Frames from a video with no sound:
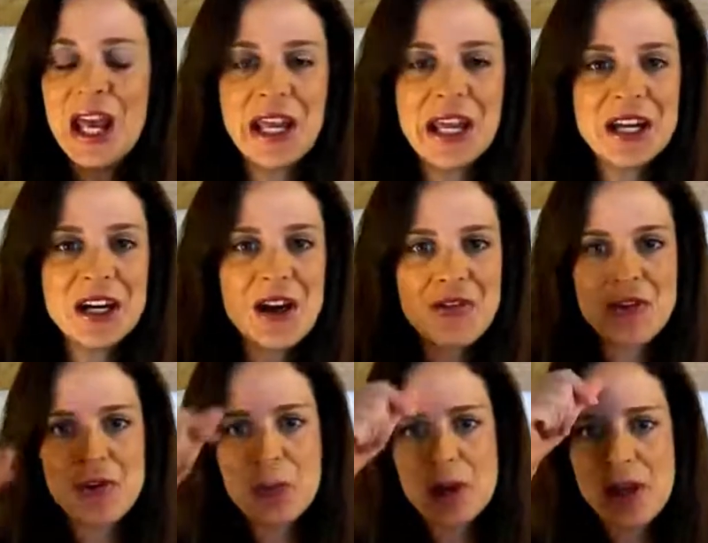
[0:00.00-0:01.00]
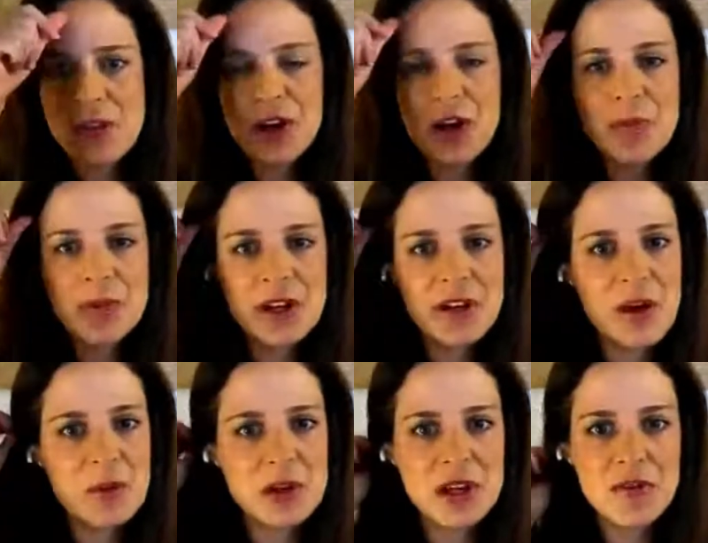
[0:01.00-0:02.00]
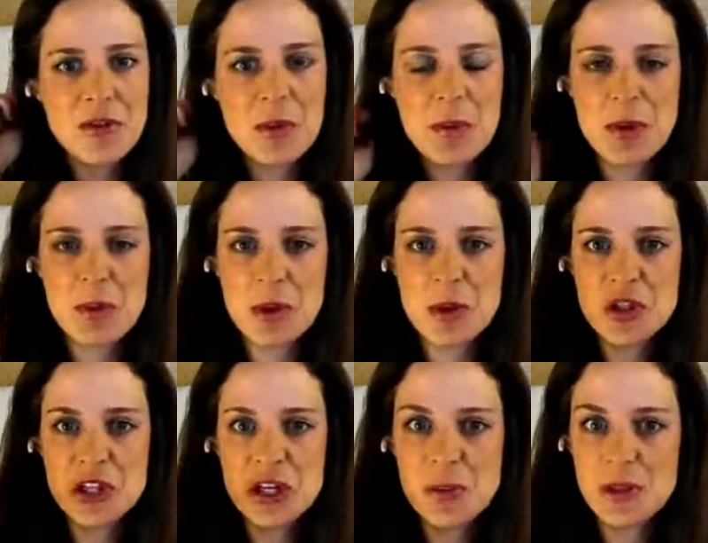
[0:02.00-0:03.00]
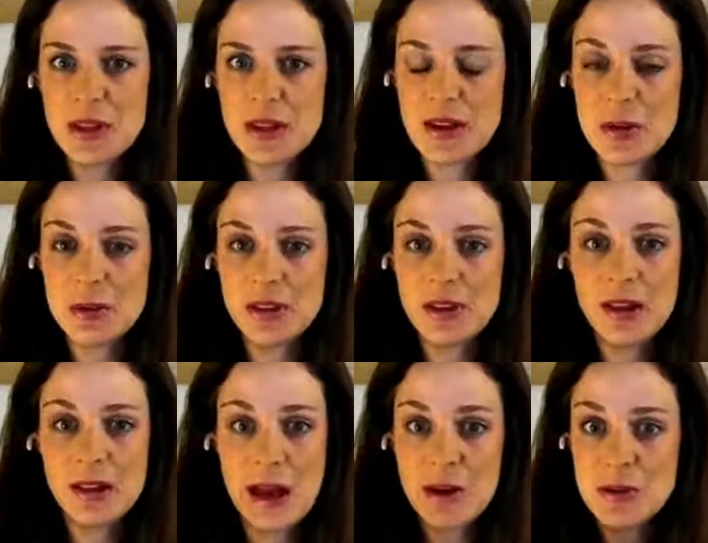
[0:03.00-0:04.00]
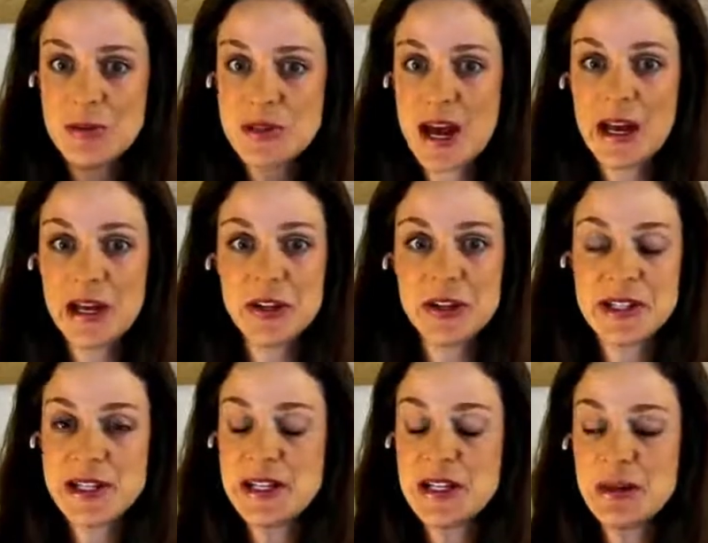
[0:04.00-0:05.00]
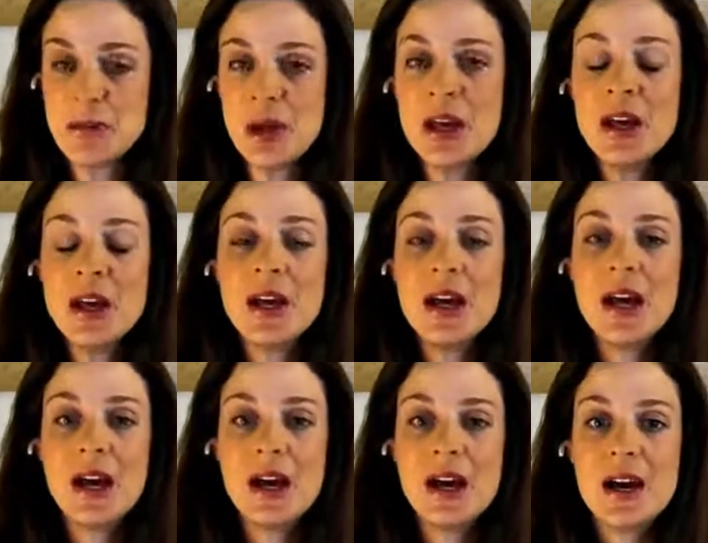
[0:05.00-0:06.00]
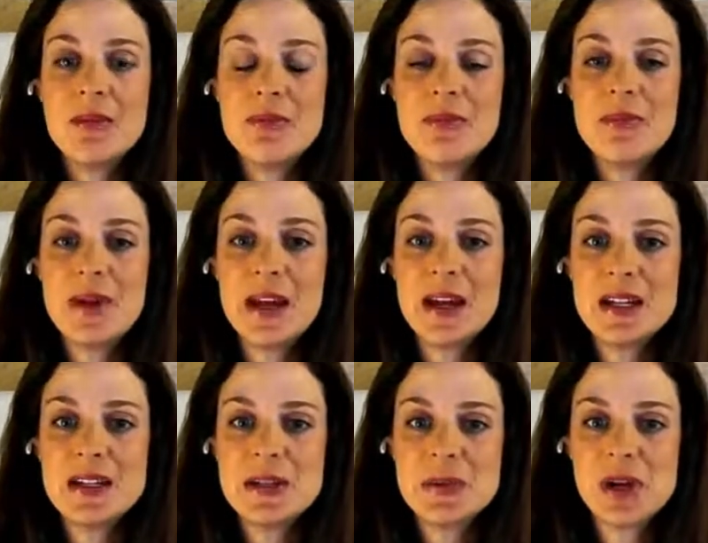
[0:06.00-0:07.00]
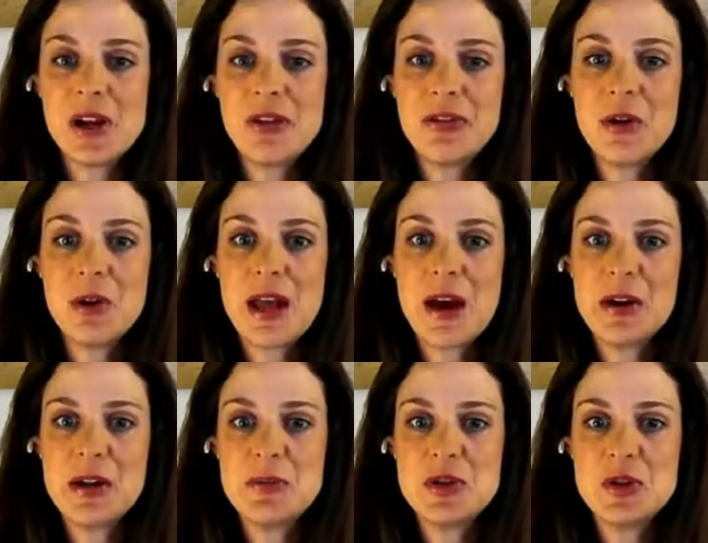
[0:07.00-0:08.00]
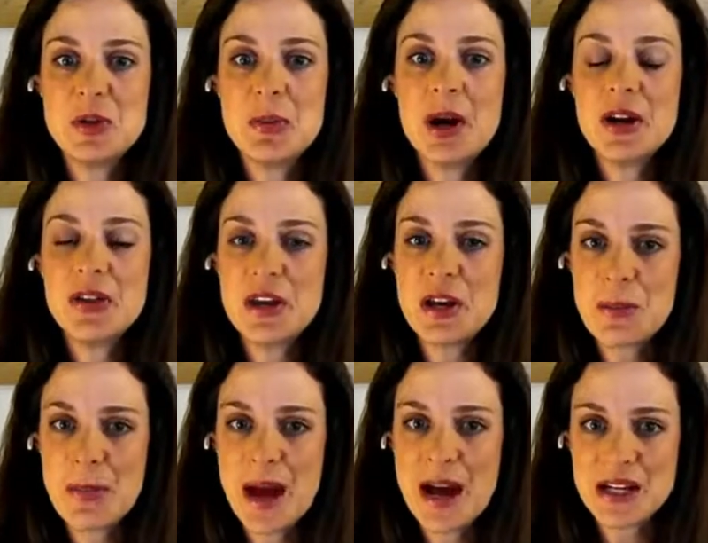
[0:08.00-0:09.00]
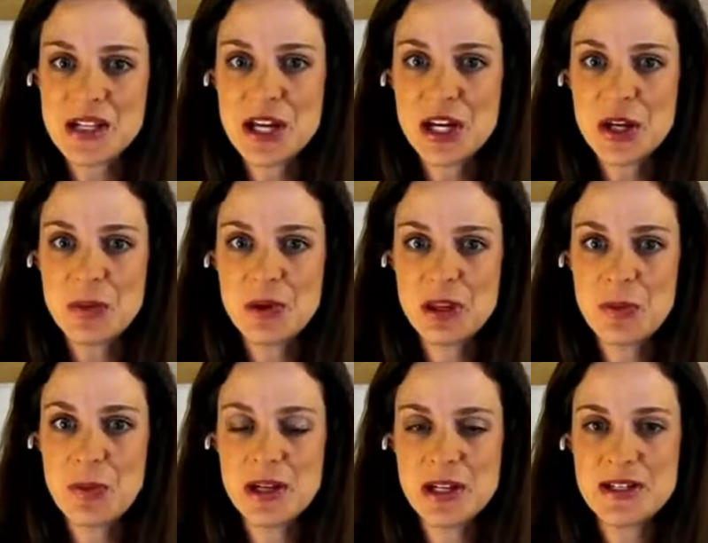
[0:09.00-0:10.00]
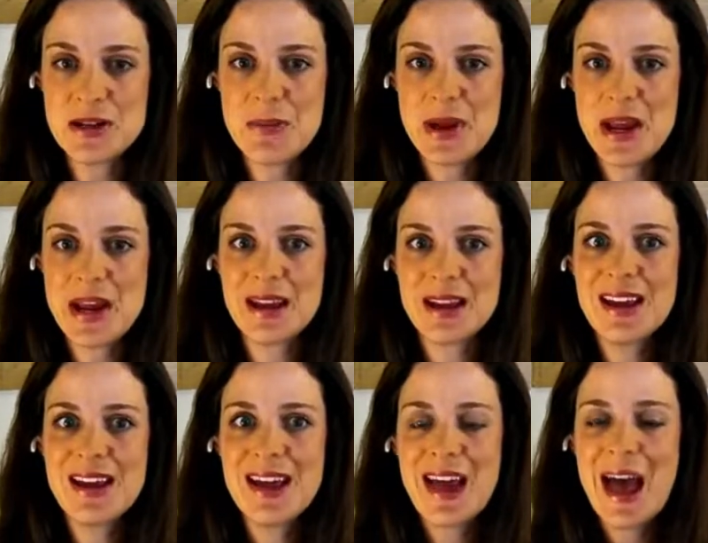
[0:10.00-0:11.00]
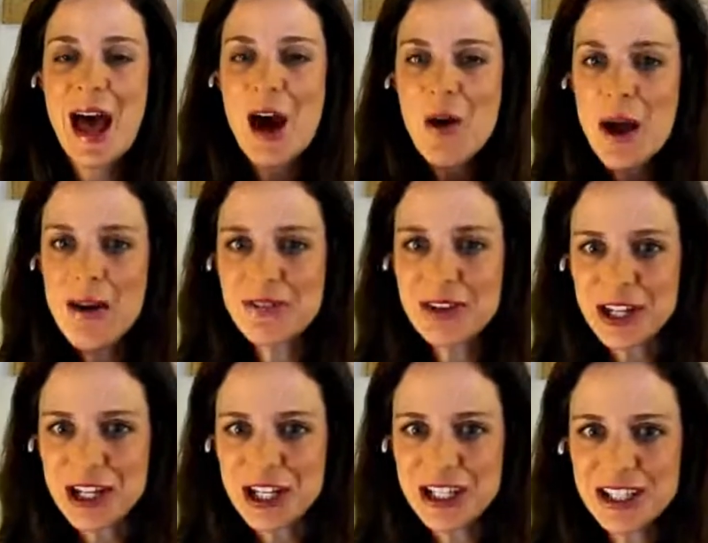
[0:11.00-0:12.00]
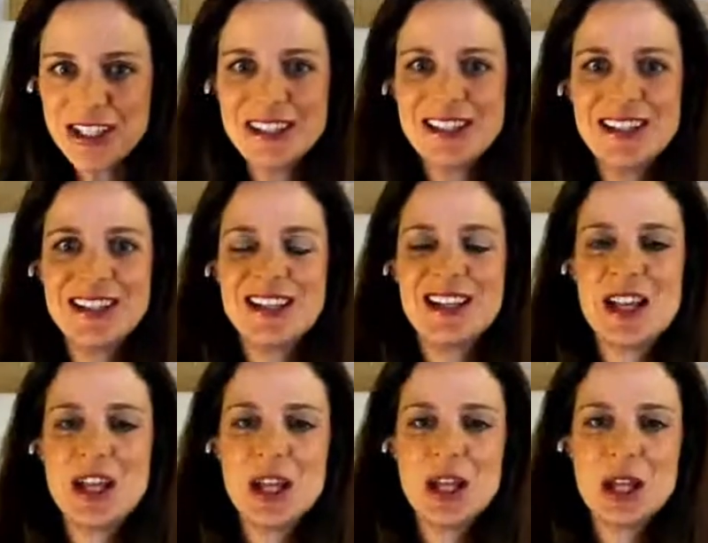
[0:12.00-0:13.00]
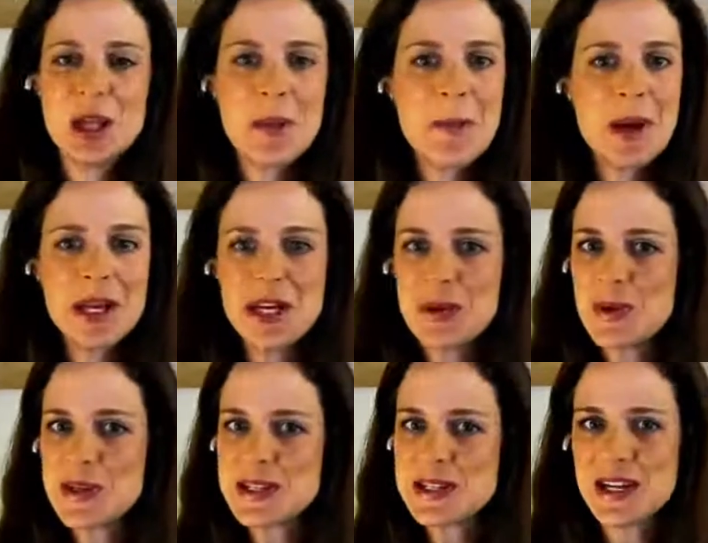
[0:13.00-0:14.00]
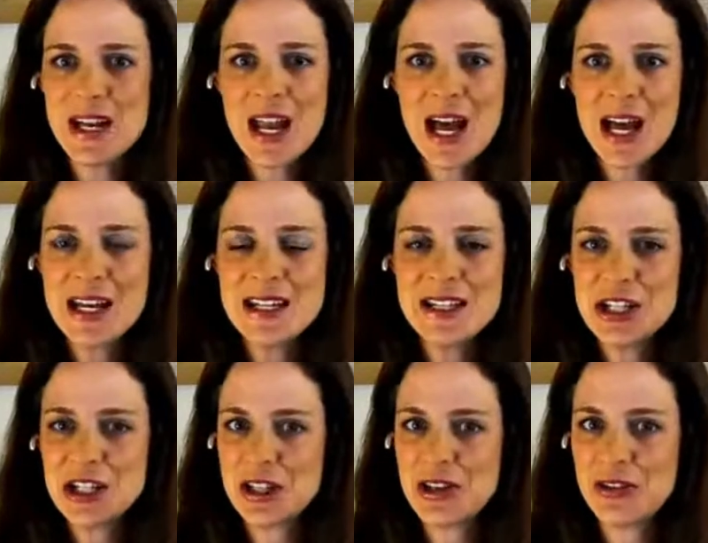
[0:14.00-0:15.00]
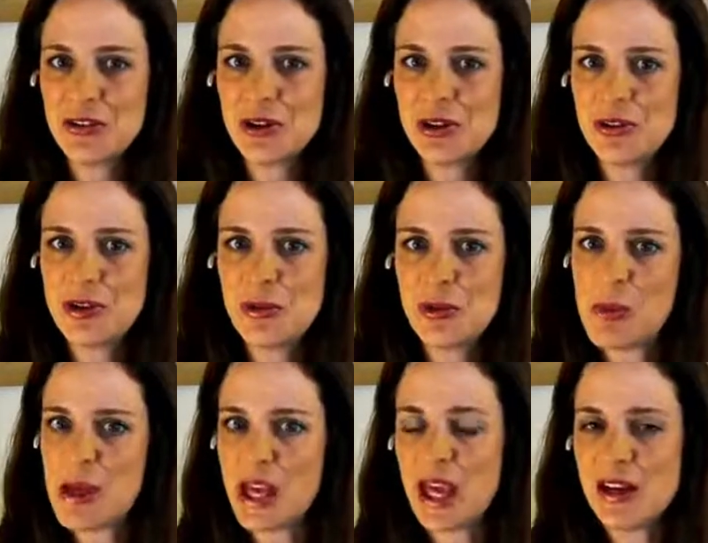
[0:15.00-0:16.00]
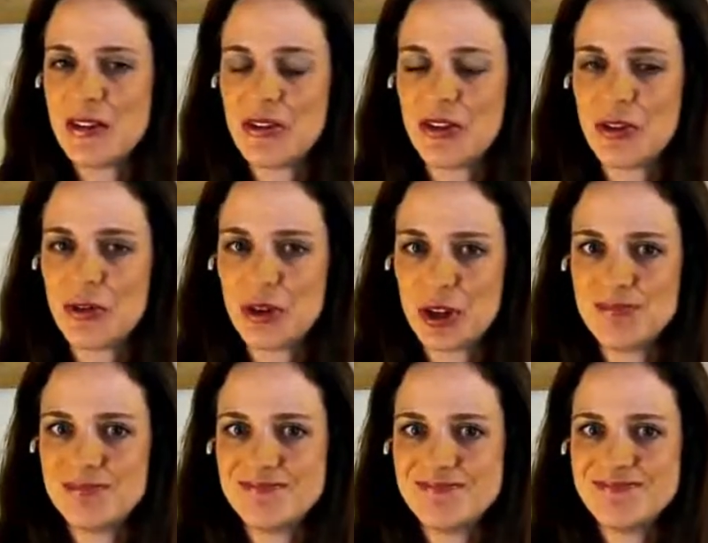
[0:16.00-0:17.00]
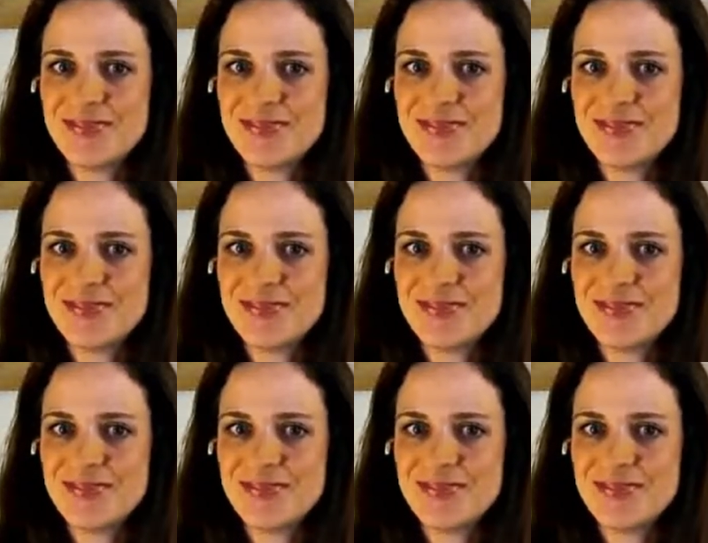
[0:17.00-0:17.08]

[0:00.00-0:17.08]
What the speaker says: He had an offer from another company that would give him a promotion. He would allow him to hire a team. And it would also allow him to impart the impact that he really wanted to make. However, the money was not nearly as good as he was making at his other firm.